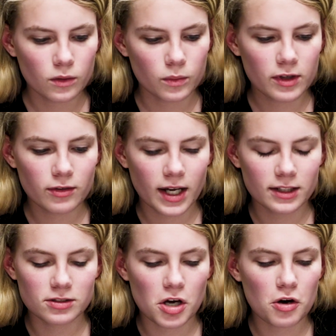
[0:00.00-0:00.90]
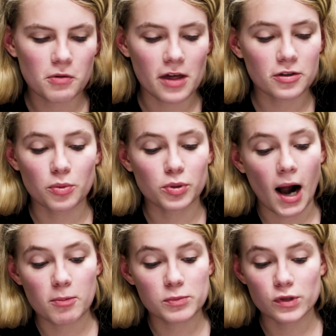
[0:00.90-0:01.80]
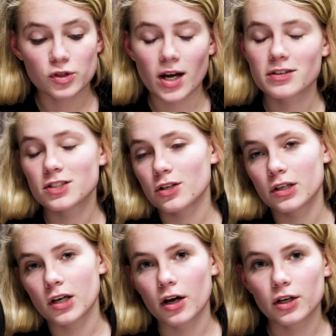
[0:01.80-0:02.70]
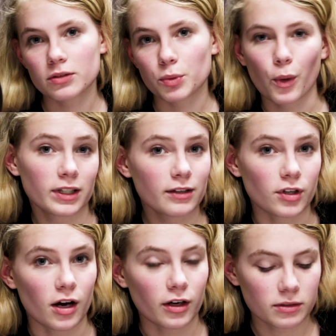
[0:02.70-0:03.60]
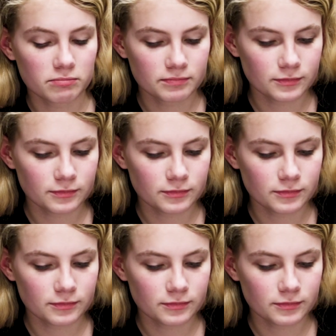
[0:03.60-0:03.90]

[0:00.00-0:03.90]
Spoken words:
We find no ethical problems with striving to look younger or live longer.